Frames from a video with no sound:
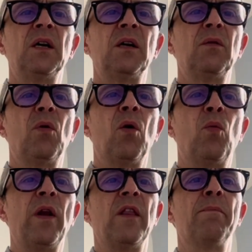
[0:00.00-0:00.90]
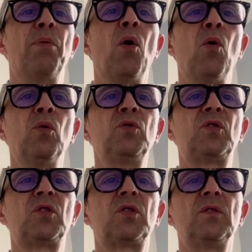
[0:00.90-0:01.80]
were winning the
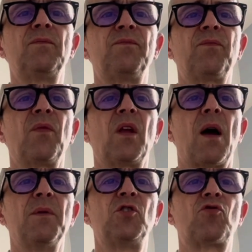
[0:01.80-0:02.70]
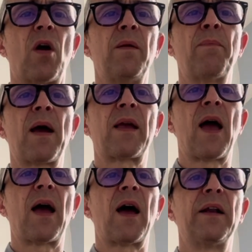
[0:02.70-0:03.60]
balls, coming straight back
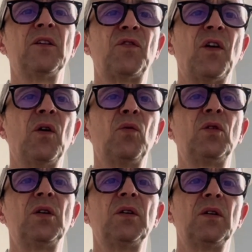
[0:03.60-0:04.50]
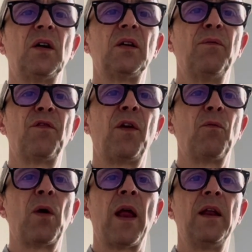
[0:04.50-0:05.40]
at Huddersfield. I didn't
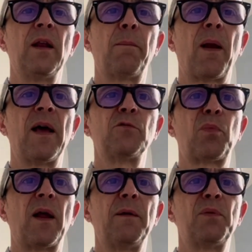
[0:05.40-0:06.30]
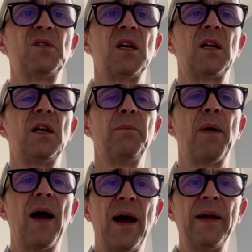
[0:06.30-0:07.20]
think any of the players played particularly
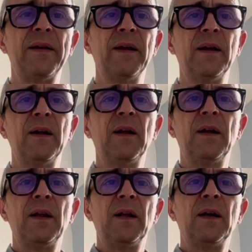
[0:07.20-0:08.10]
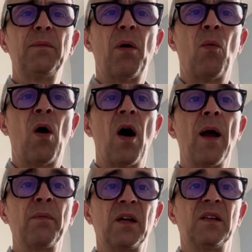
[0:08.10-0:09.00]
bad. But what I
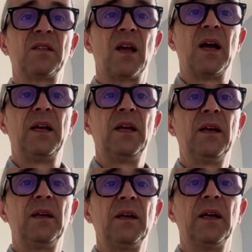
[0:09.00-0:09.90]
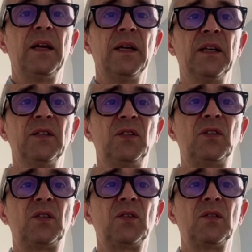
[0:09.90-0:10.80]
am going to say
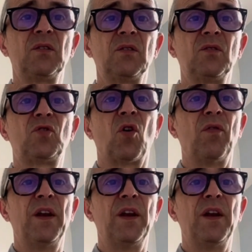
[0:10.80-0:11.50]
is, sorry